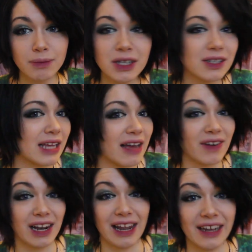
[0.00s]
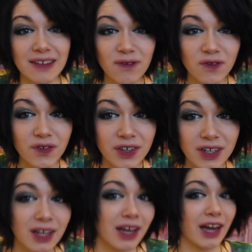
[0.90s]
because I have a life.
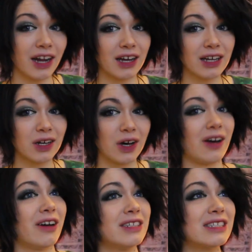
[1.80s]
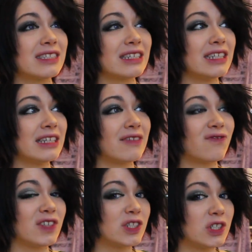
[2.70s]
And I honestly,
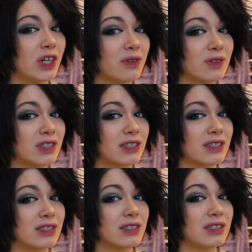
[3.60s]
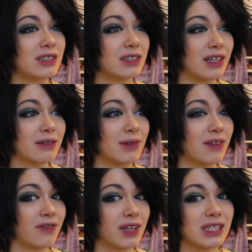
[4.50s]
if you don't like
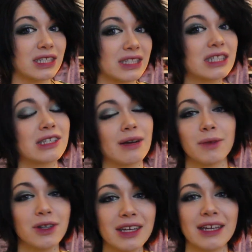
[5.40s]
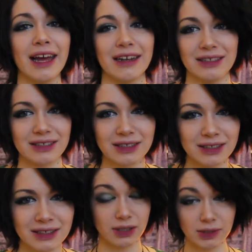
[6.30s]
my face, then stop looking at it.
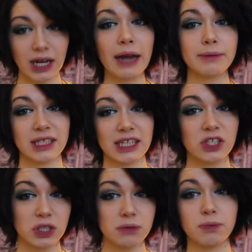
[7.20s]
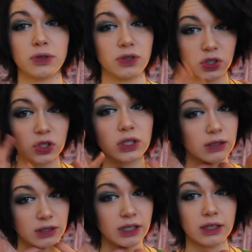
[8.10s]
Sometimes I get super
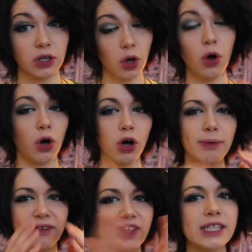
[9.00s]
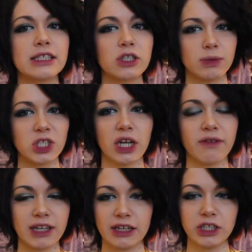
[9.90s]
like, oh, my face needs to be
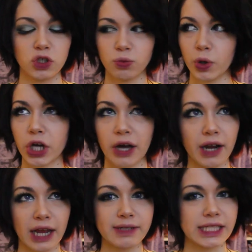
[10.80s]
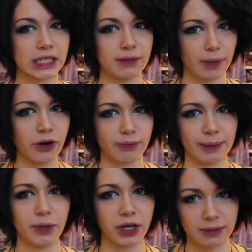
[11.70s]
shaven and I need to work out every single part of
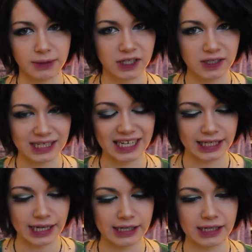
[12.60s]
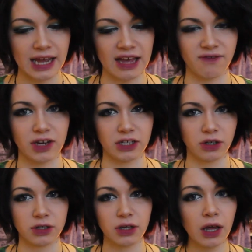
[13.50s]
my body because I can't have a
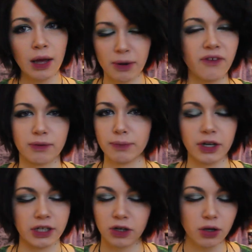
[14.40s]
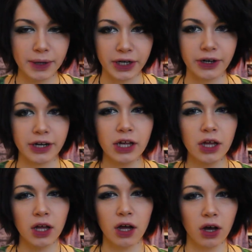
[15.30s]
not perfect body, and oh my god,
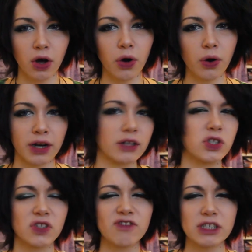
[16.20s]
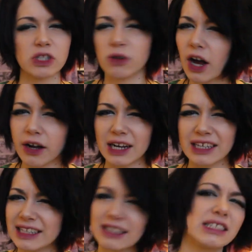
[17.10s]
oh, and I just feel so
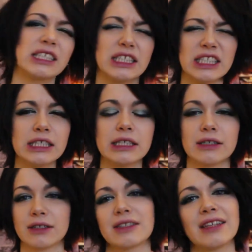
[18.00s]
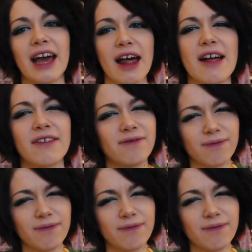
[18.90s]
ugly, and ugh, that